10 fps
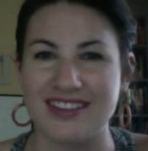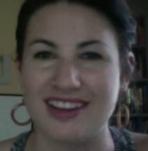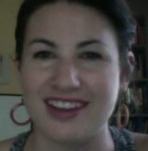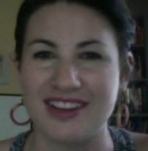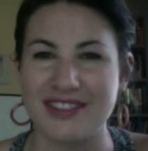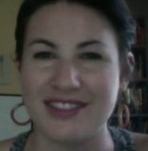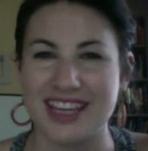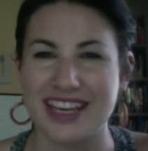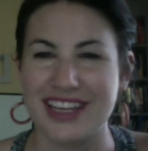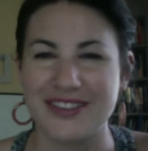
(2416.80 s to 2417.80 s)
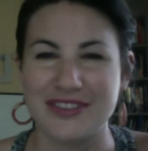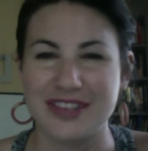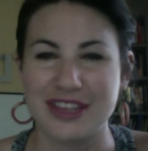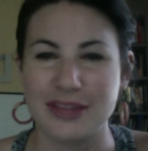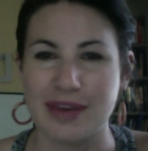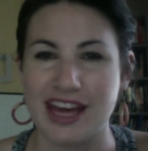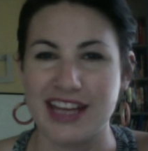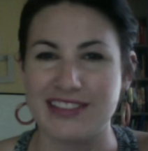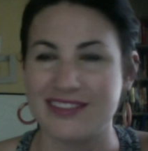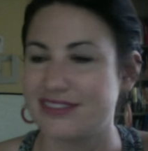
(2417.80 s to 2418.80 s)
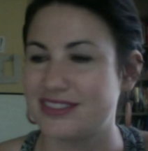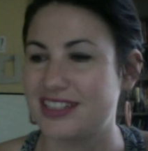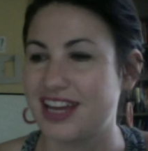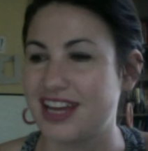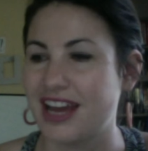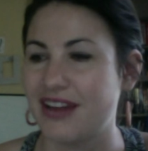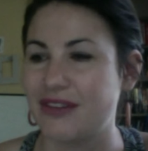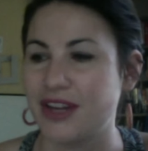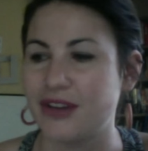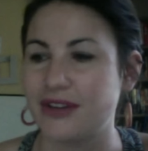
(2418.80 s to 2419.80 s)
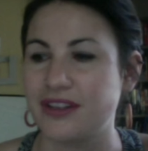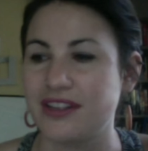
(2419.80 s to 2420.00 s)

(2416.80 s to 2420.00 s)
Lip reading: was like really bad. I don't know.